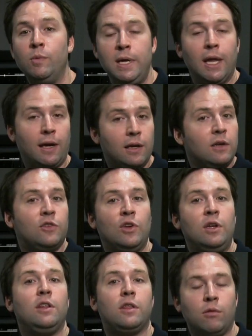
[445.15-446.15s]
would be like
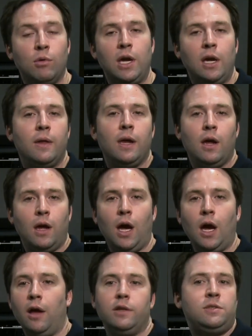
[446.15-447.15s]
cine three,
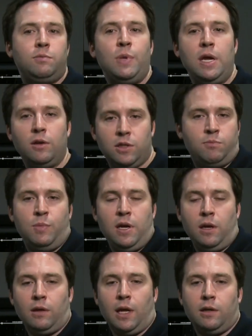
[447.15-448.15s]
uh, being,
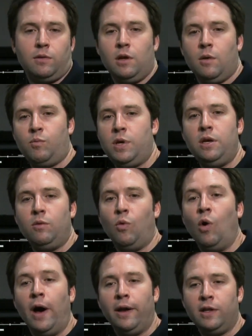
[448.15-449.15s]
being that P
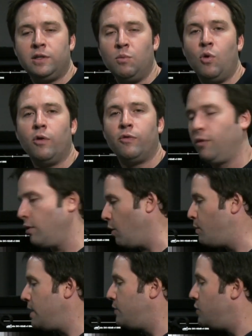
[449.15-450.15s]
one is more for, or
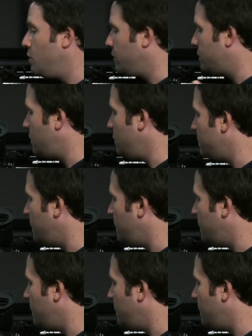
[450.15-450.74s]
P two, excuse